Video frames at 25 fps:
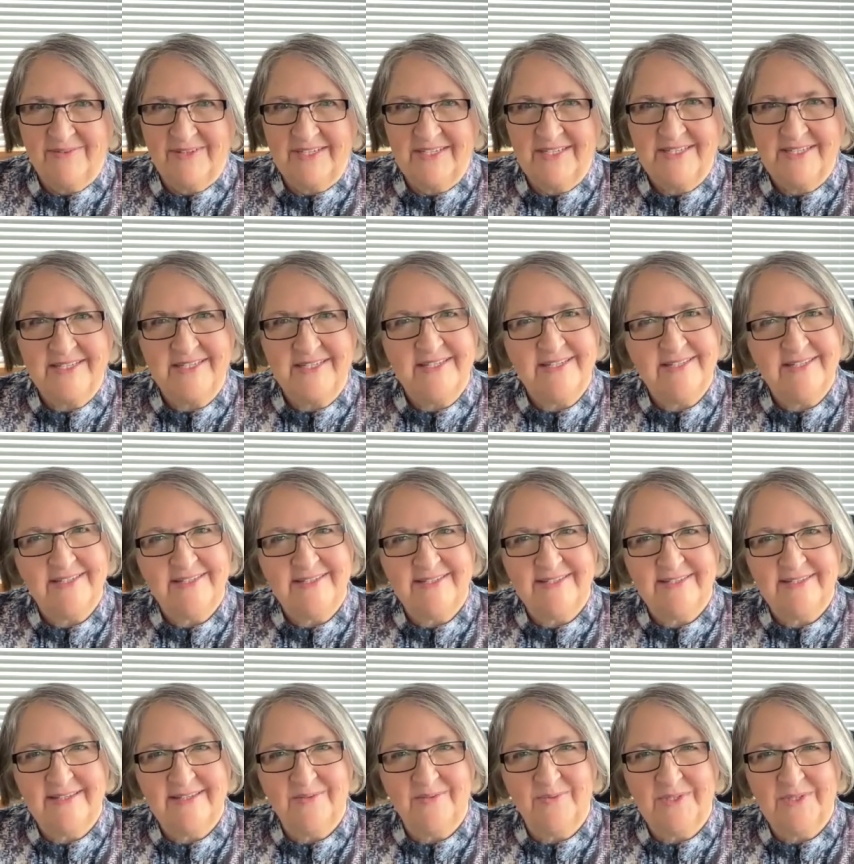I just need to
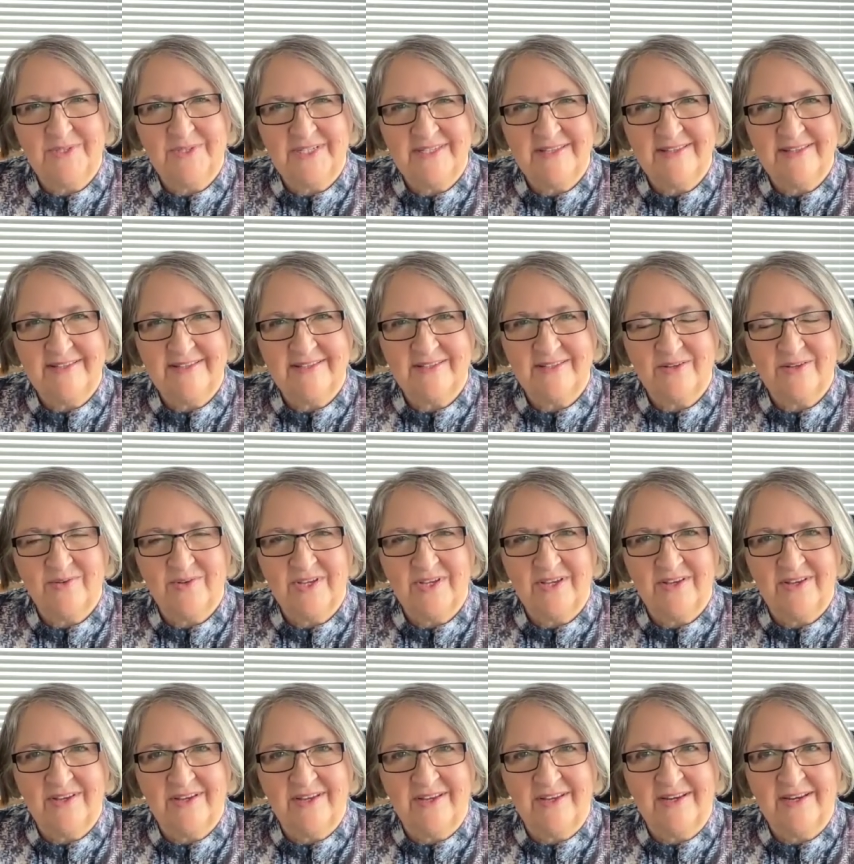see what is it that's going
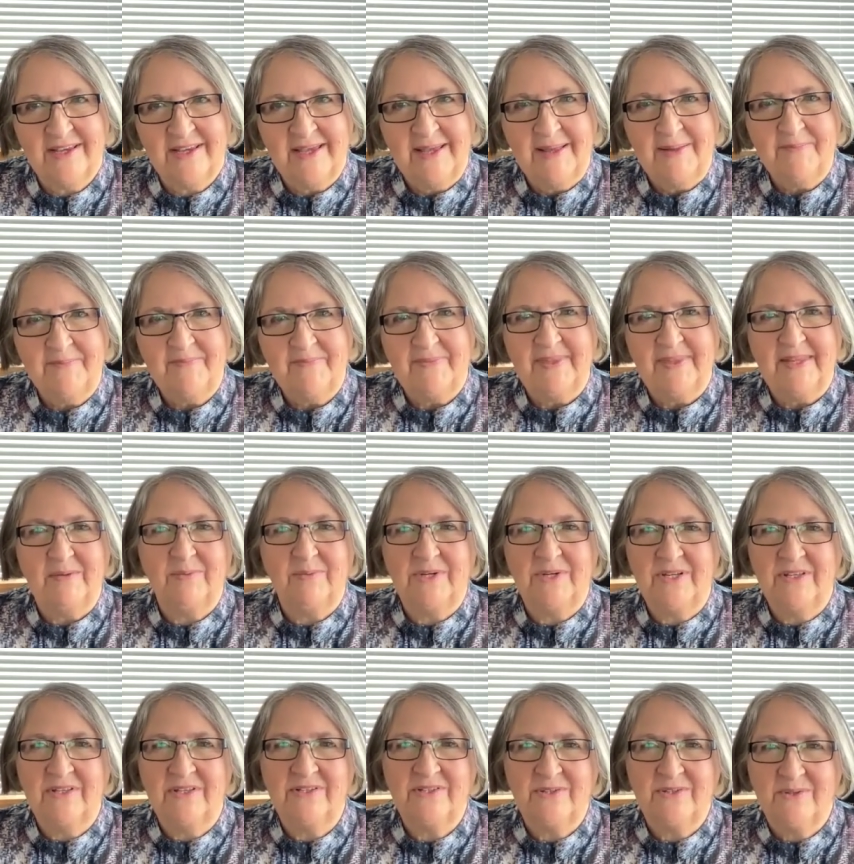on and what are
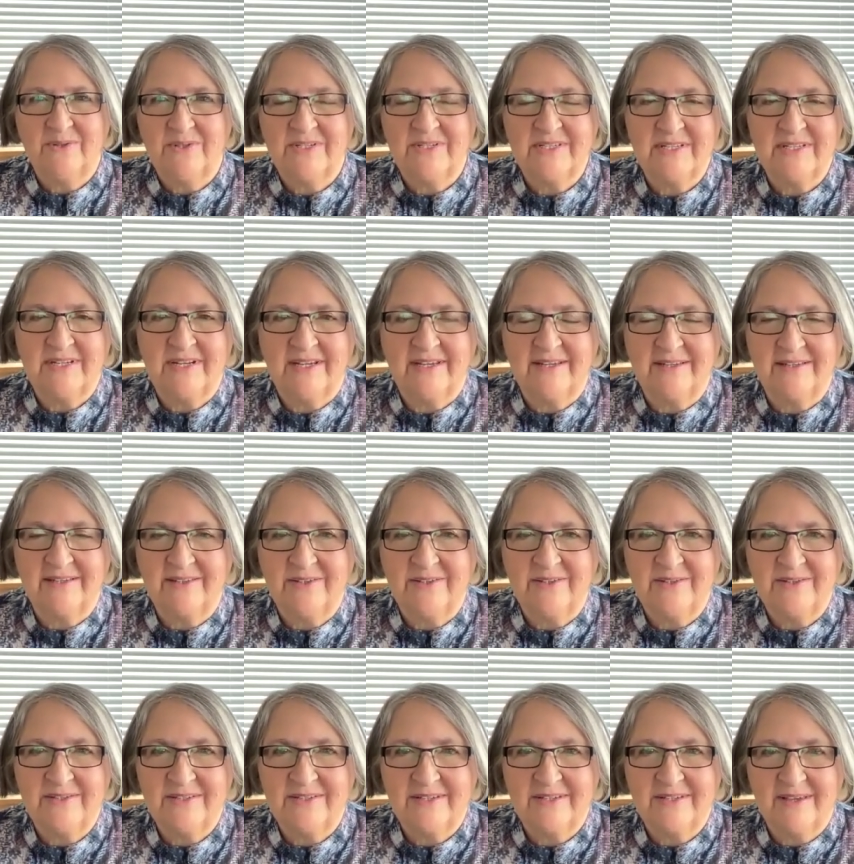the tools that I can use to